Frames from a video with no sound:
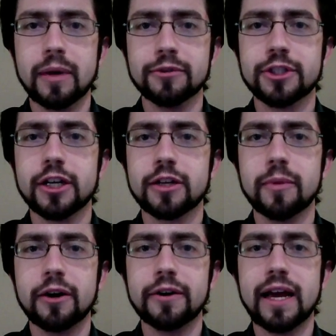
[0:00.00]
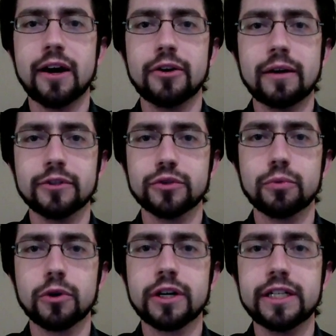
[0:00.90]
I was talking about how I was
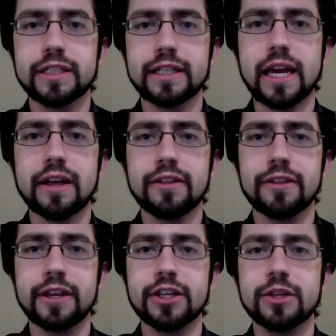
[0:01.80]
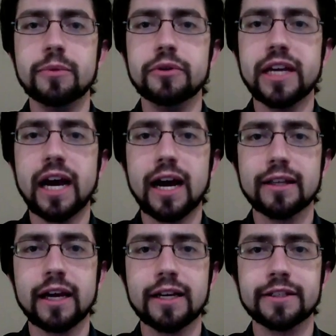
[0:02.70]
working to get the community
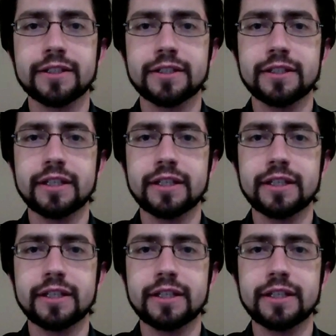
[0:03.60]
highlights,